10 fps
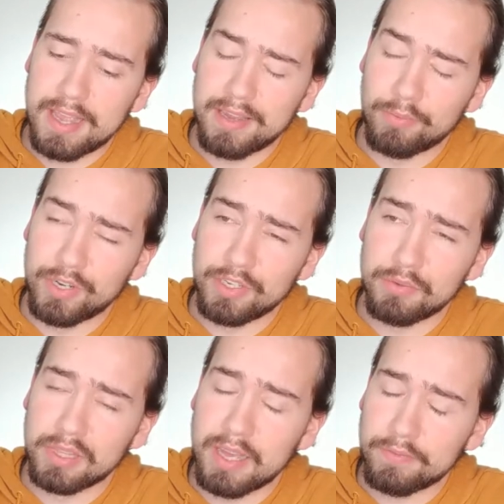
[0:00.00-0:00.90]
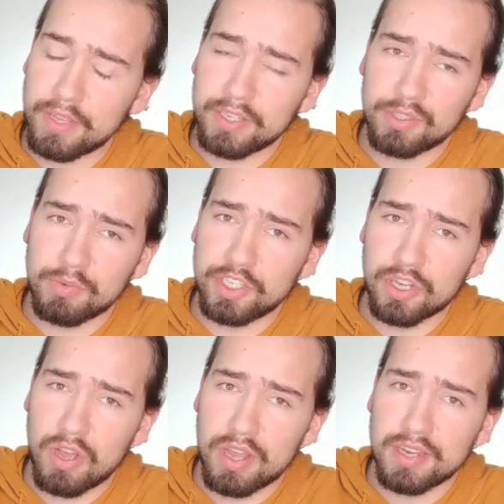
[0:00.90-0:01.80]
And when you left that switch
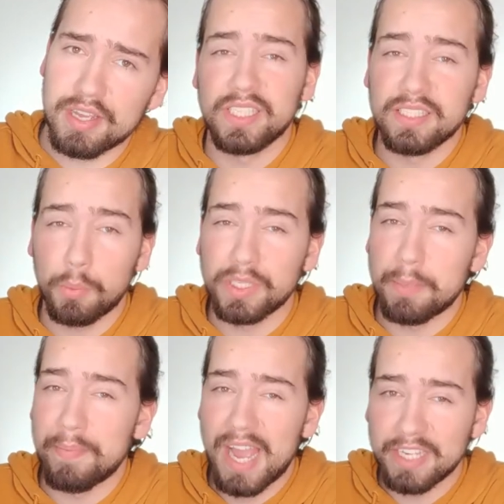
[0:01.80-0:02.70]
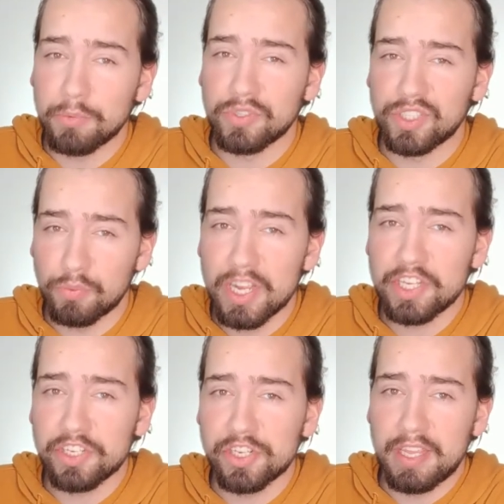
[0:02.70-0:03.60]
on, since it was a manual
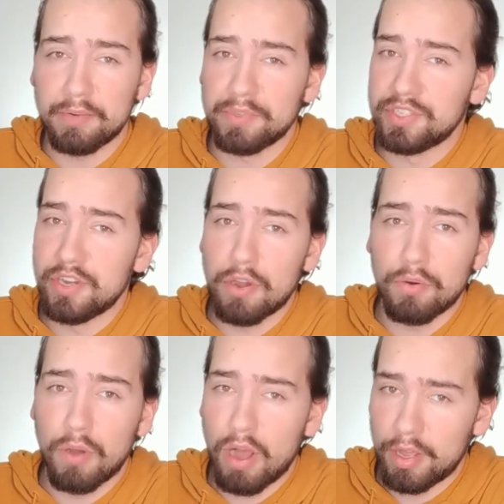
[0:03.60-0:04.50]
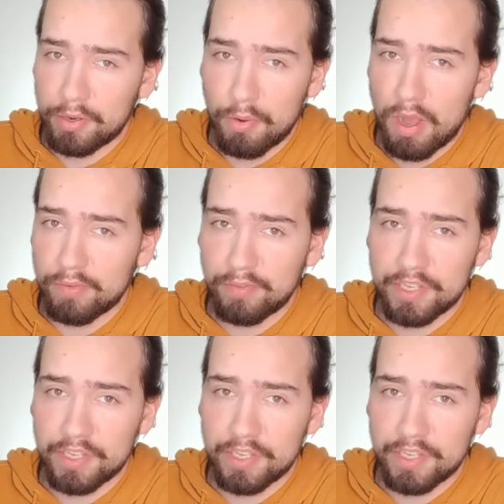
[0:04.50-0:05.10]
switch, there was no auto off.